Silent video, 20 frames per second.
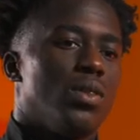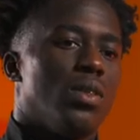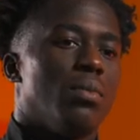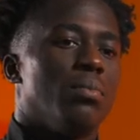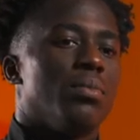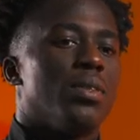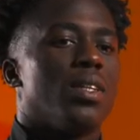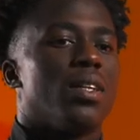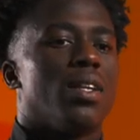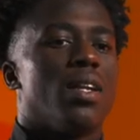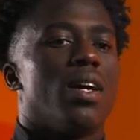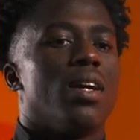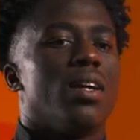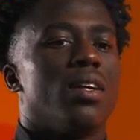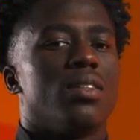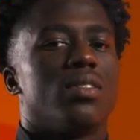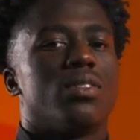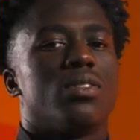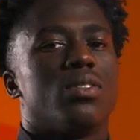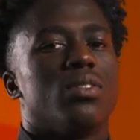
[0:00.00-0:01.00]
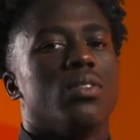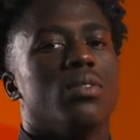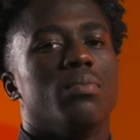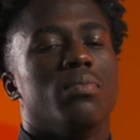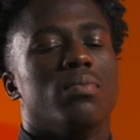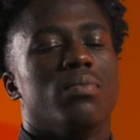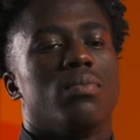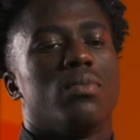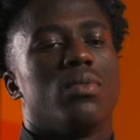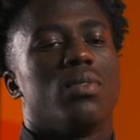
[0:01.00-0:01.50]
I'm delighted
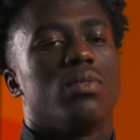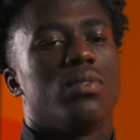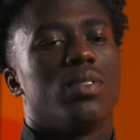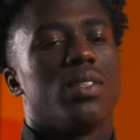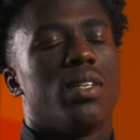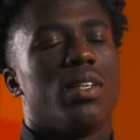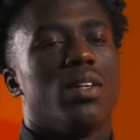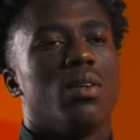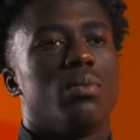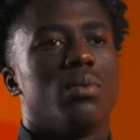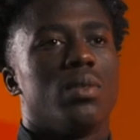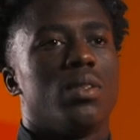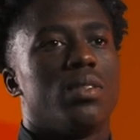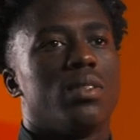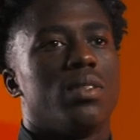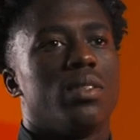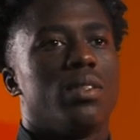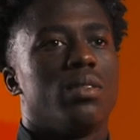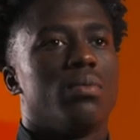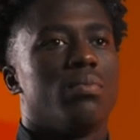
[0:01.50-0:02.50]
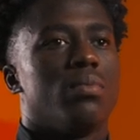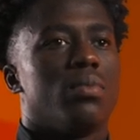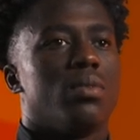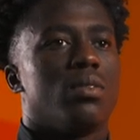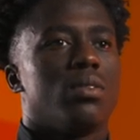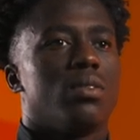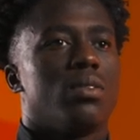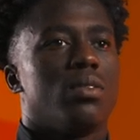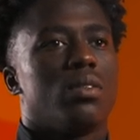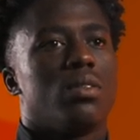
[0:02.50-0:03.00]
to see help the team,
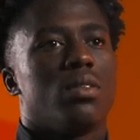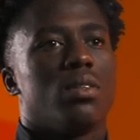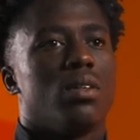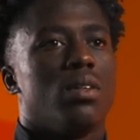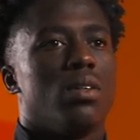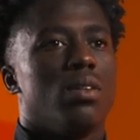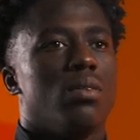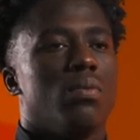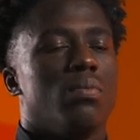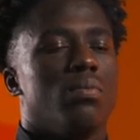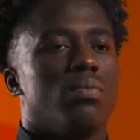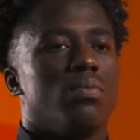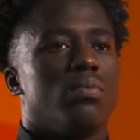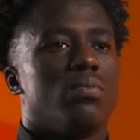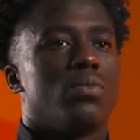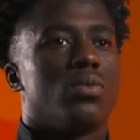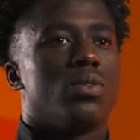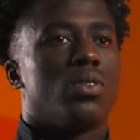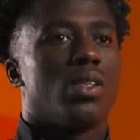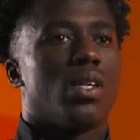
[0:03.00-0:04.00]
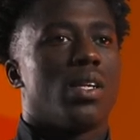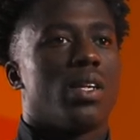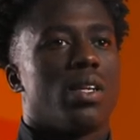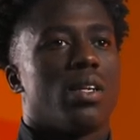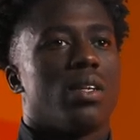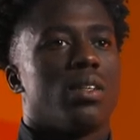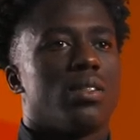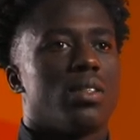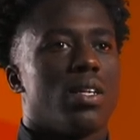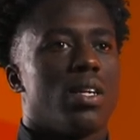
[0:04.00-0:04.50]
and I'm trying to
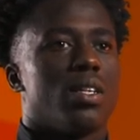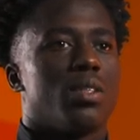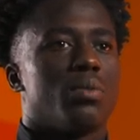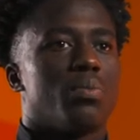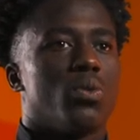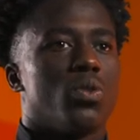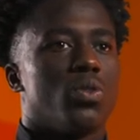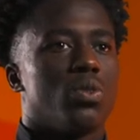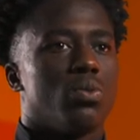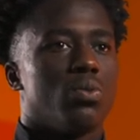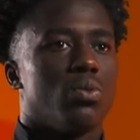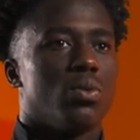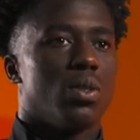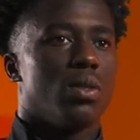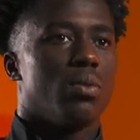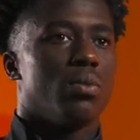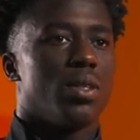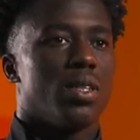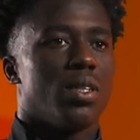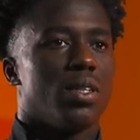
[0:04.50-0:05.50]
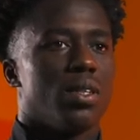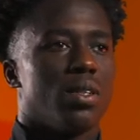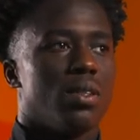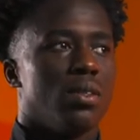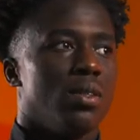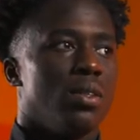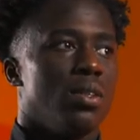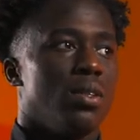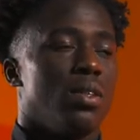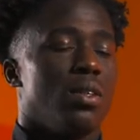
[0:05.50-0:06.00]
get as high as possible that we can
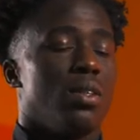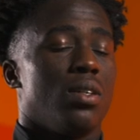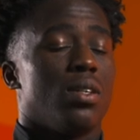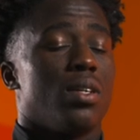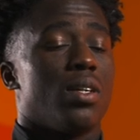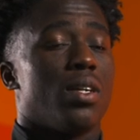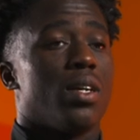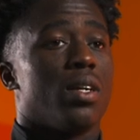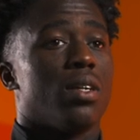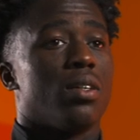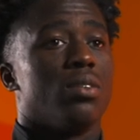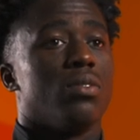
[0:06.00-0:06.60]
get.